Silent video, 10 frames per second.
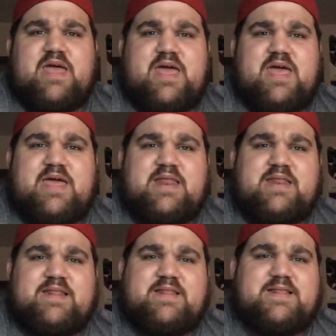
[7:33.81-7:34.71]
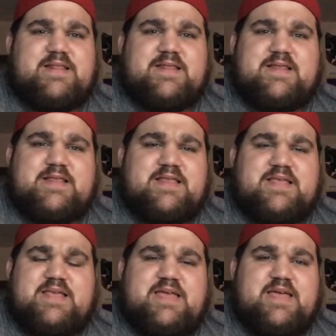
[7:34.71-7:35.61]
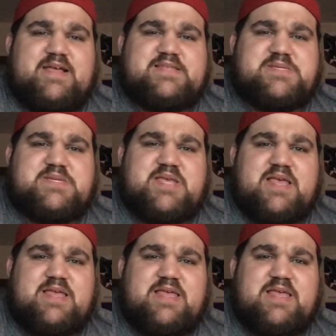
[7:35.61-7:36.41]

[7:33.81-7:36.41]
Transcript: And it's,